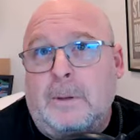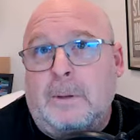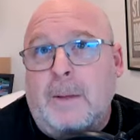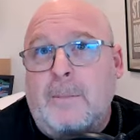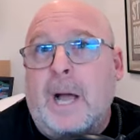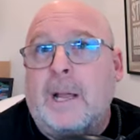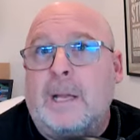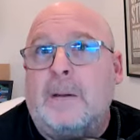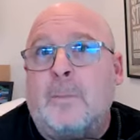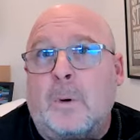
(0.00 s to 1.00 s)
they buy
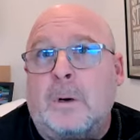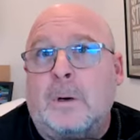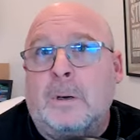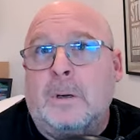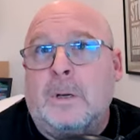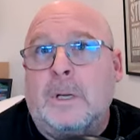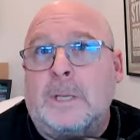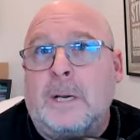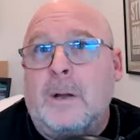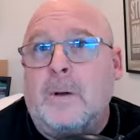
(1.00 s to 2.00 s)
in more because
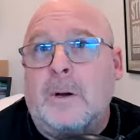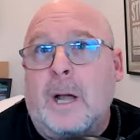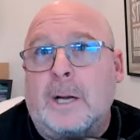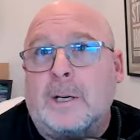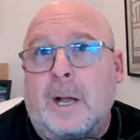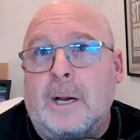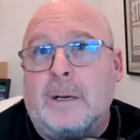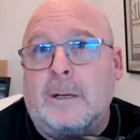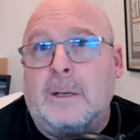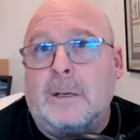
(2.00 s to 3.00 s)
they know yeah. you're not trying
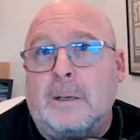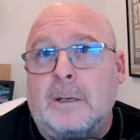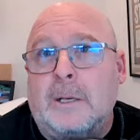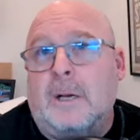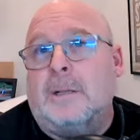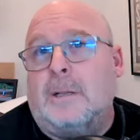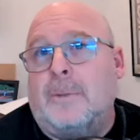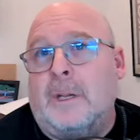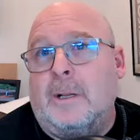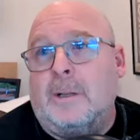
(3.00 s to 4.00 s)
to shuck
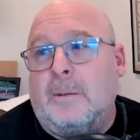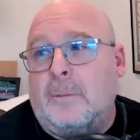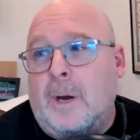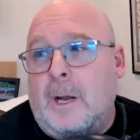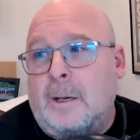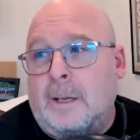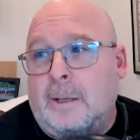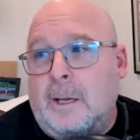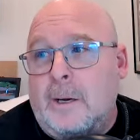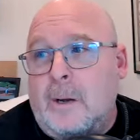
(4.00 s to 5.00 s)
something at them, right? Like
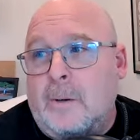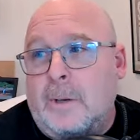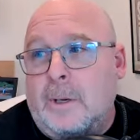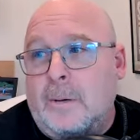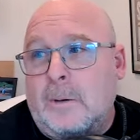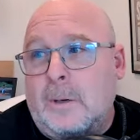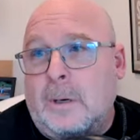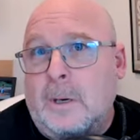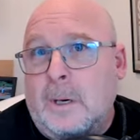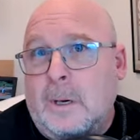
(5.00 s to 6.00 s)
they know that
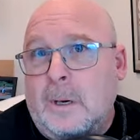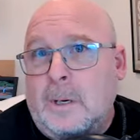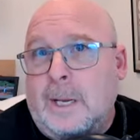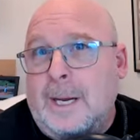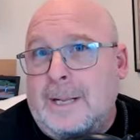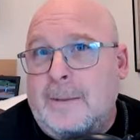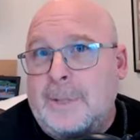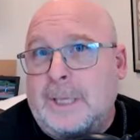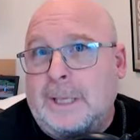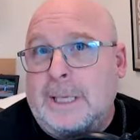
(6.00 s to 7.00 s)
you're getting them
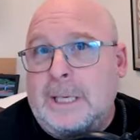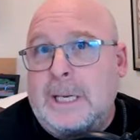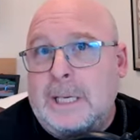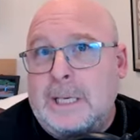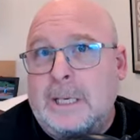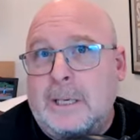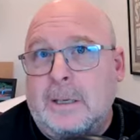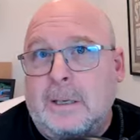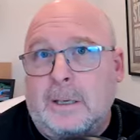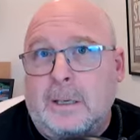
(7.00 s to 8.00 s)
to lean in
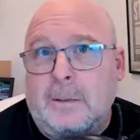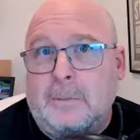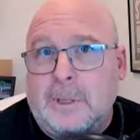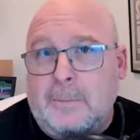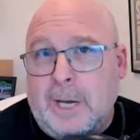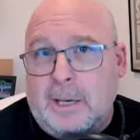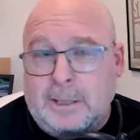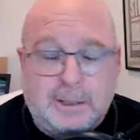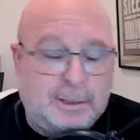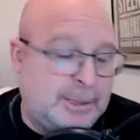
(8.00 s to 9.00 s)
um, okay.
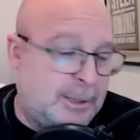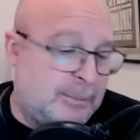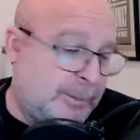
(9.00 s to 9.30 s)
subconsciously. So